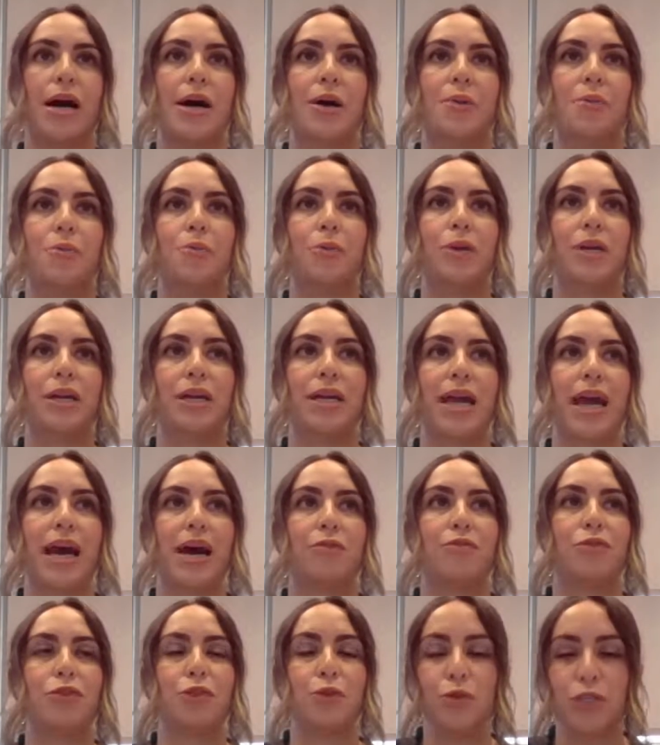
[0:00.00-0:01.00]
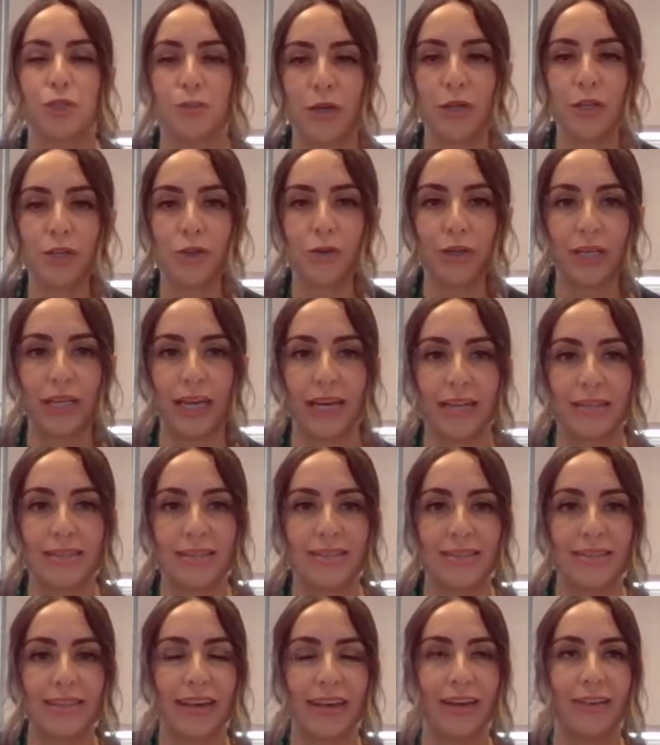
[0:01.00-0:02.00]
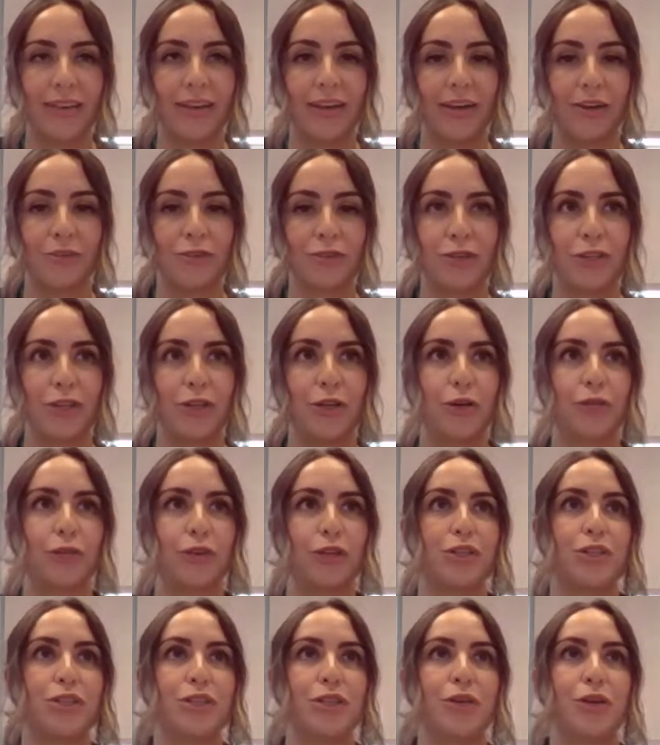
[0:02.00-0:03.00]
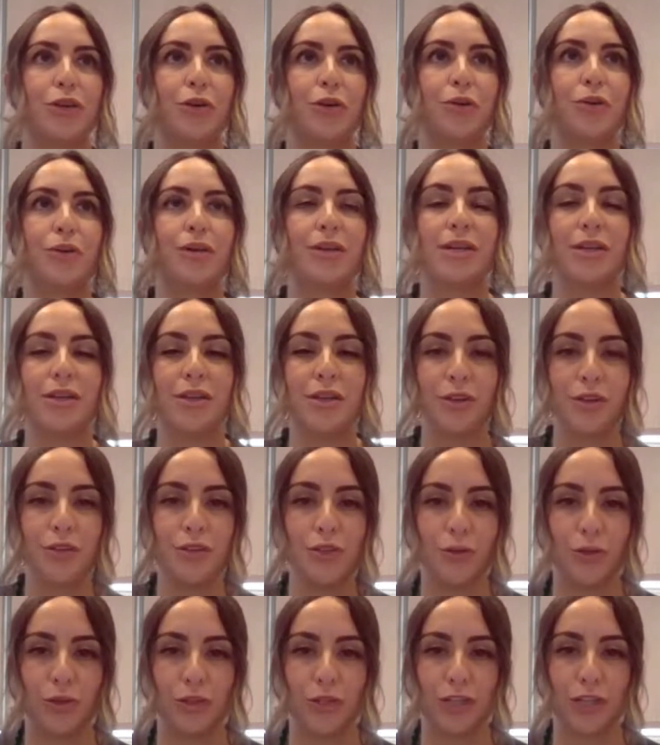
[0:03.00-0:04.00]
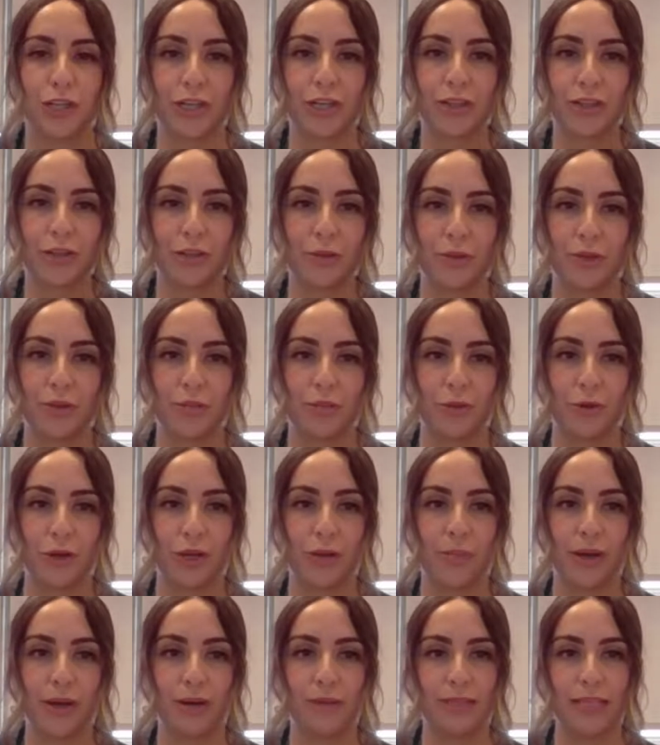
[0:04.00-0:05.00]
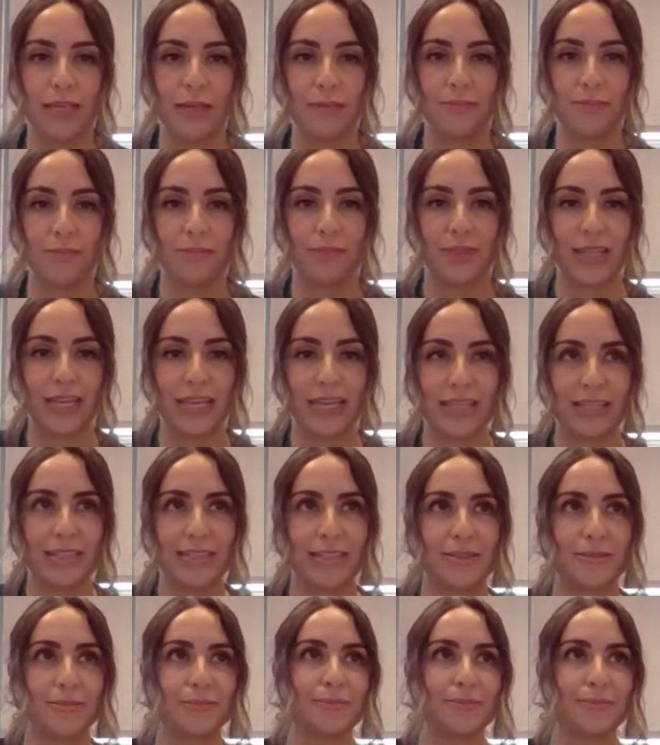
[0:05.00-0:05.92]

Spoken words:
We have two special guests. Kelley, I'll turn it over to you so you can share a little bit more about them. Thanks.